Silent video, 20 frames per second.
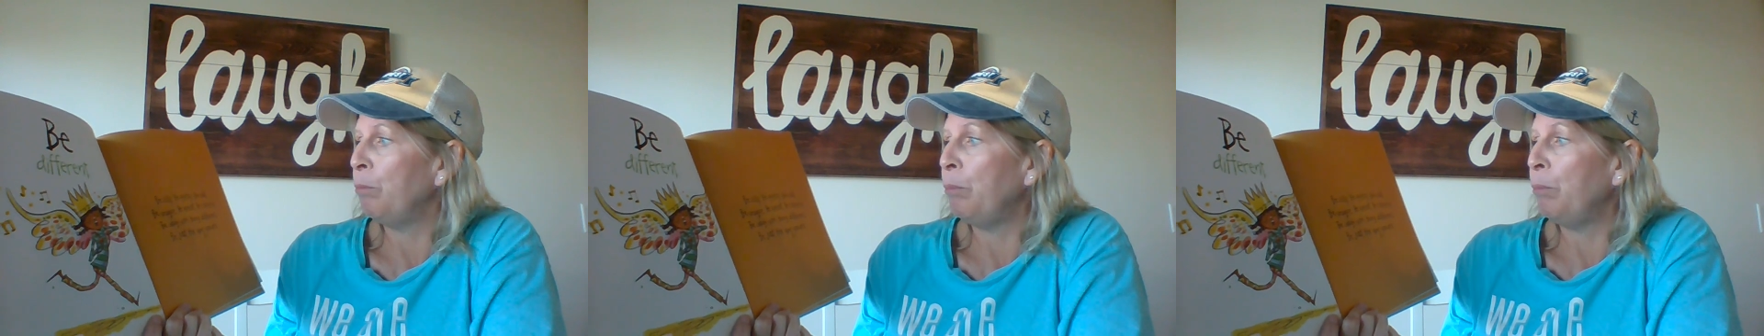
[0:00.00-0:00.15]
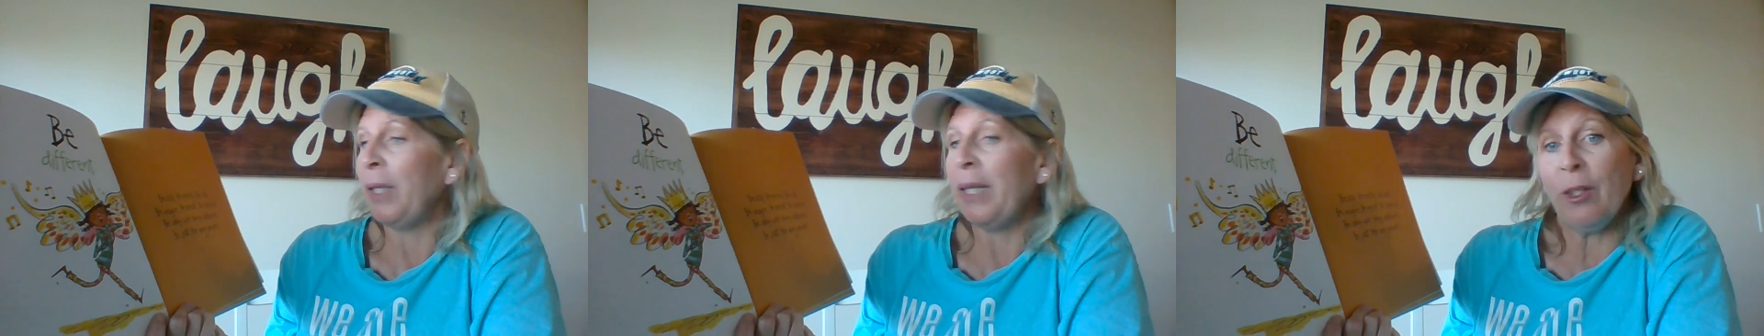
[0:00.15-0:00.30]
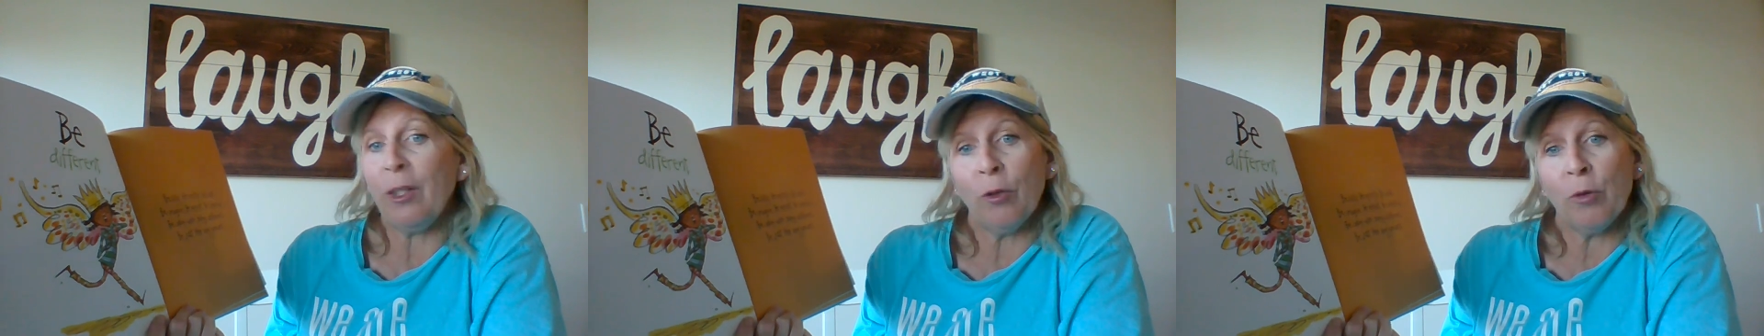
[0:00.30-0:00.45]

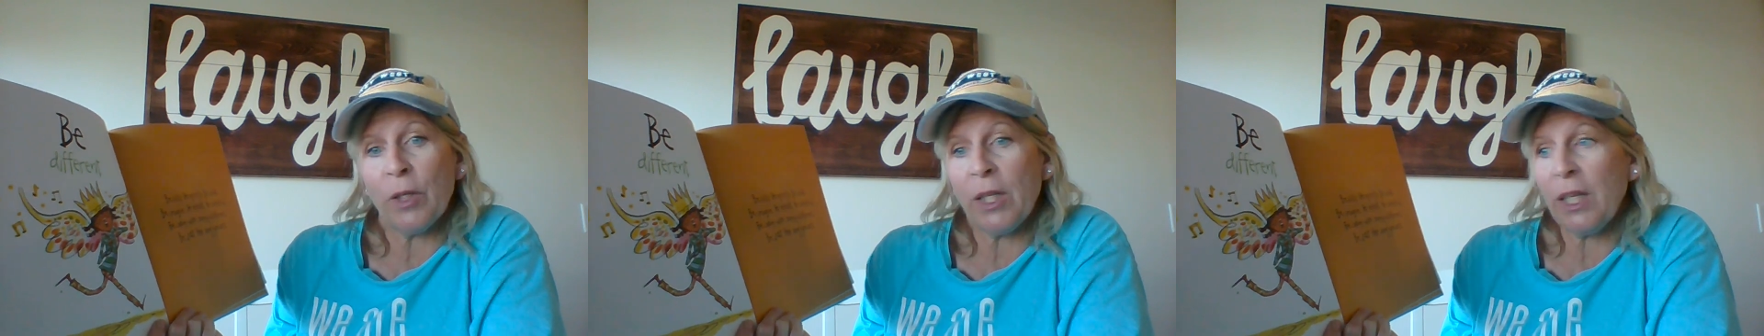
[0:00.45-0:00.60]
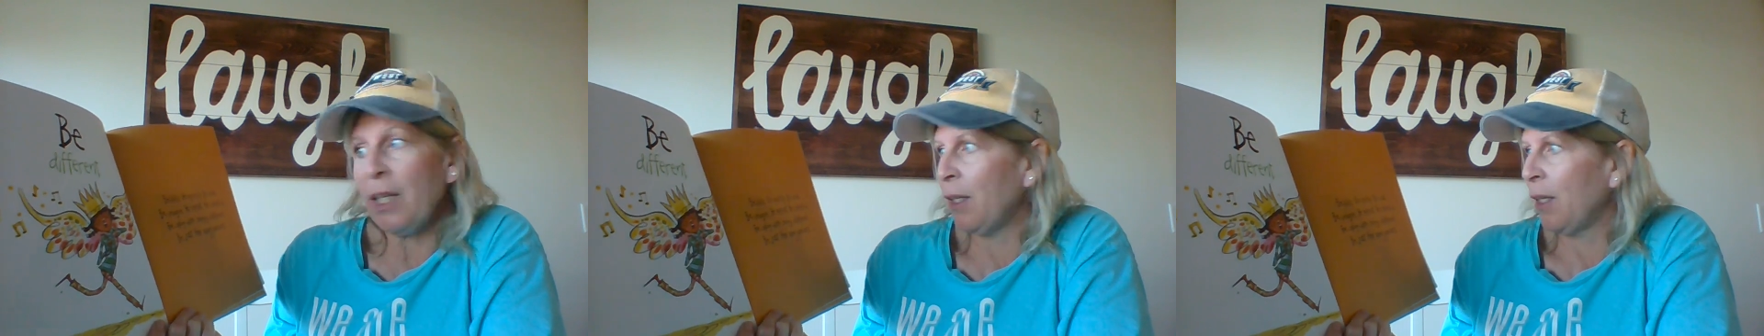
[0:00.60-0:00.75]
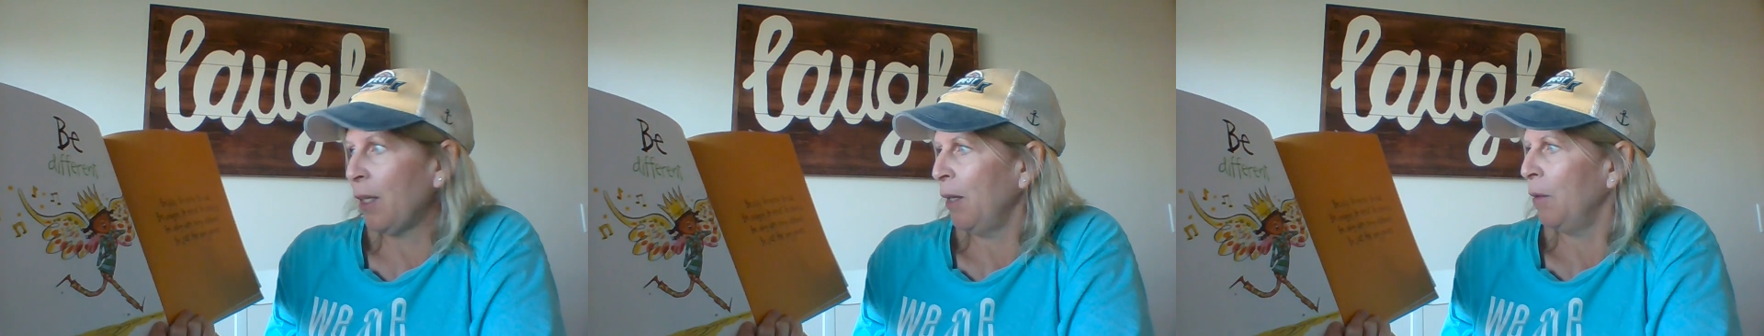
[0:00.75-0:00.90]
be
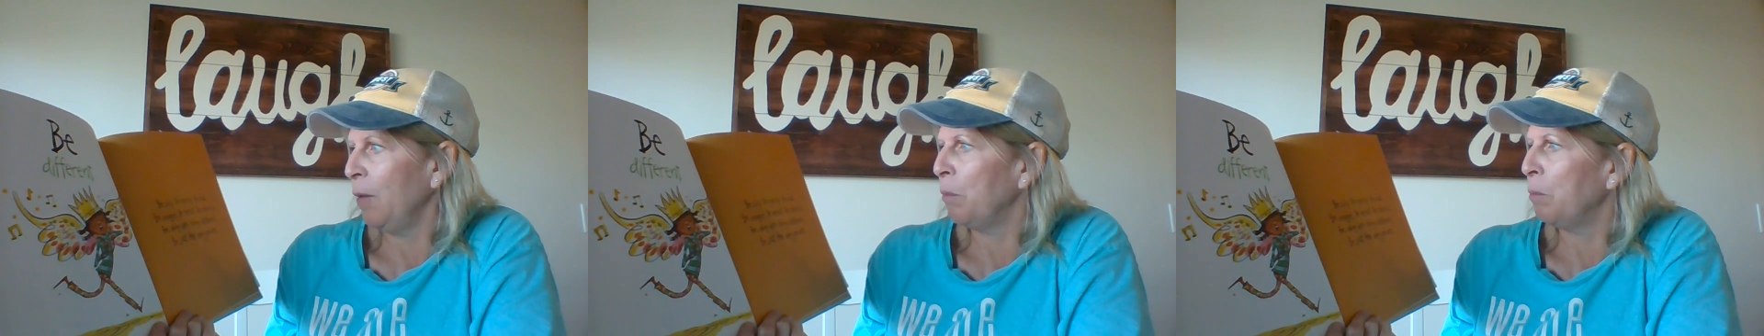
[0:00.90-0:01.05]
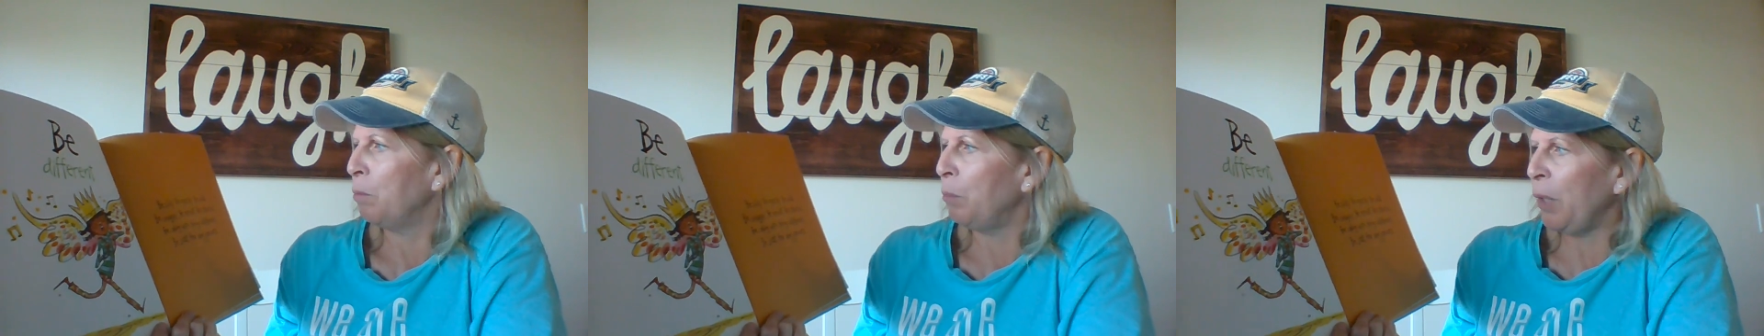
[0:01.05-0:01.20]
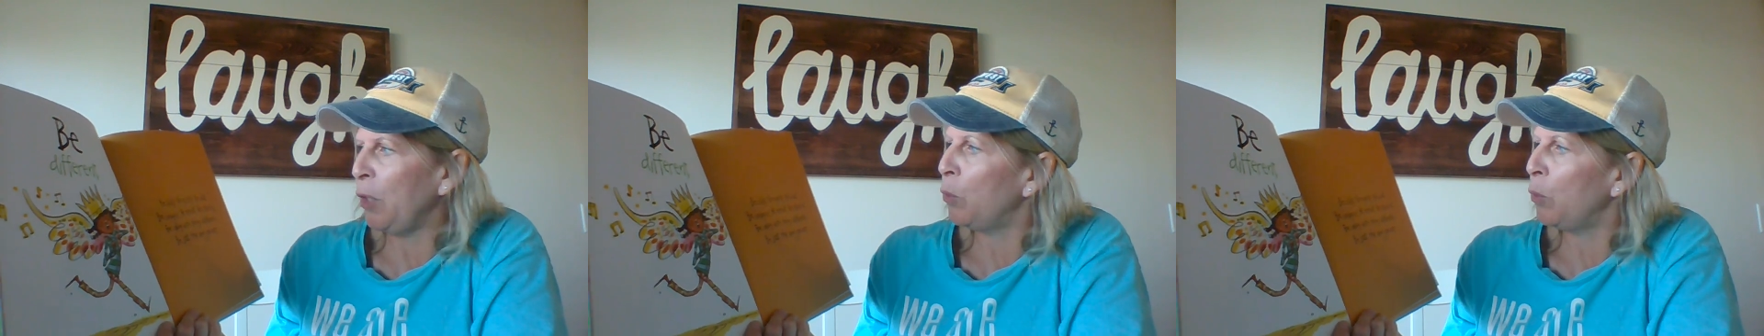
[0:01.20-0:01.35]
unique,
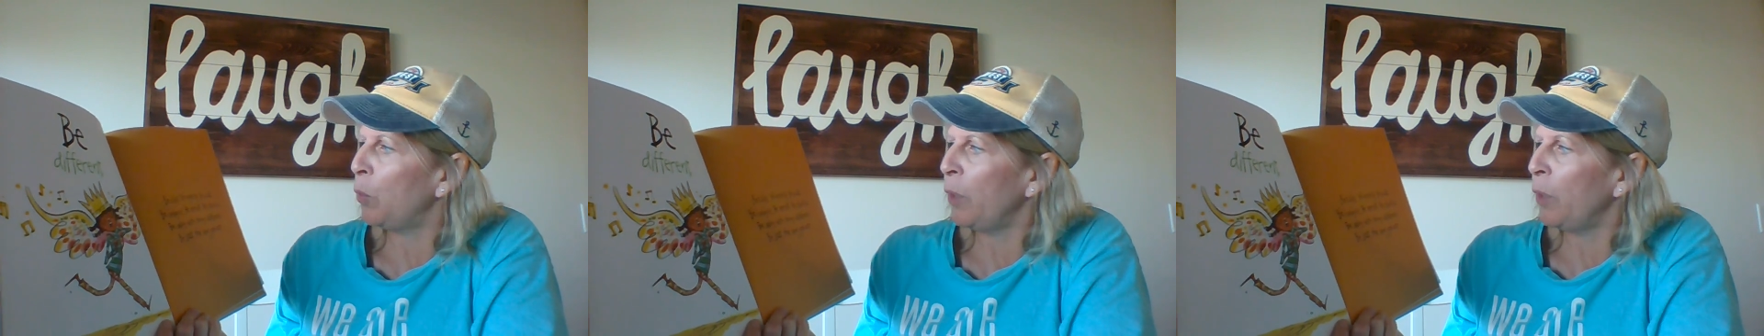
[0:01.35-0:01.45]
be